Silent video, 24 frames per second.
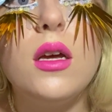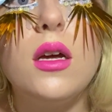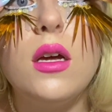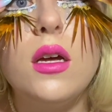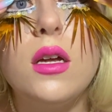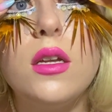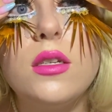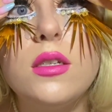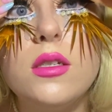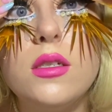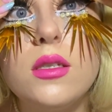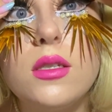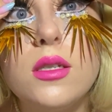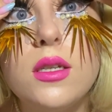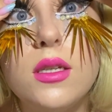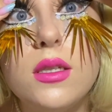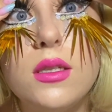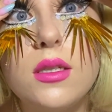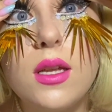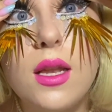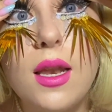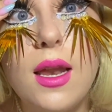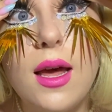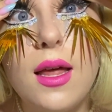I just need
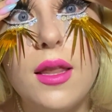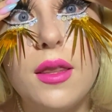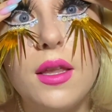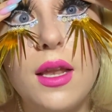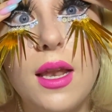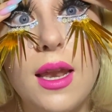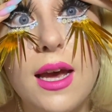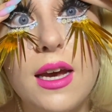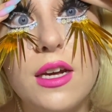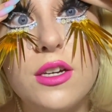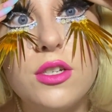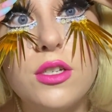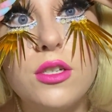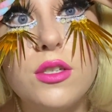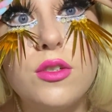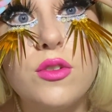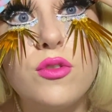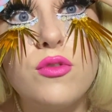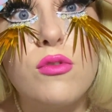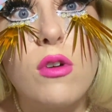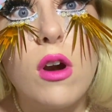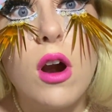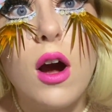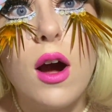to let the lashes
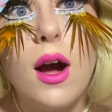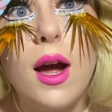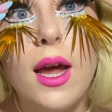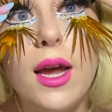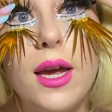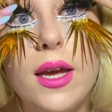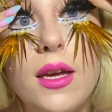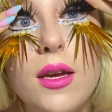dry